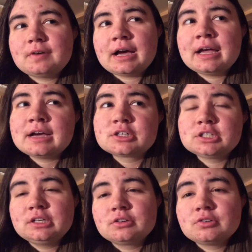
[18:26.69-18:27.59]
I
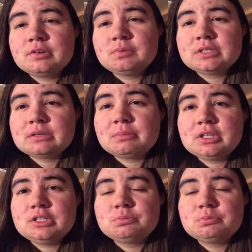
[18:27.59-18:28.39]
actually agreed with some of these